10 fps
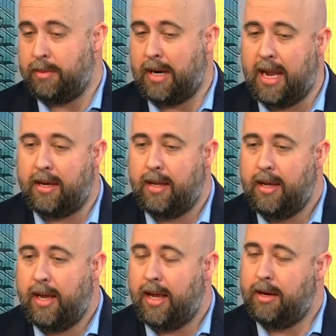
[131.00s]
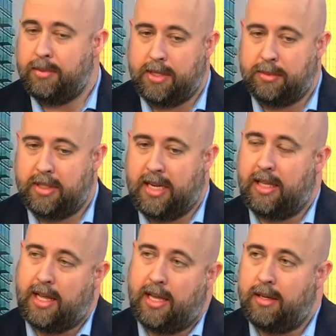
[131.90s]
were at, and was able to
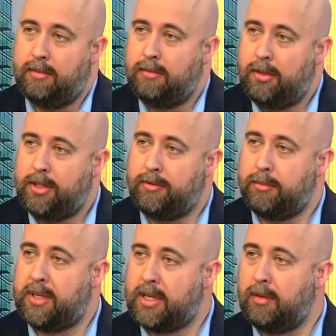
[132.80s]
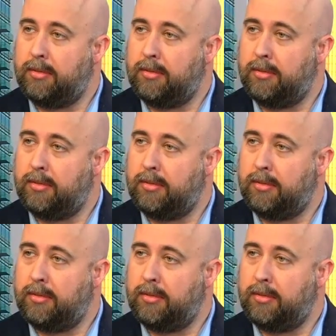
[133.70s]
take that and use it for myself.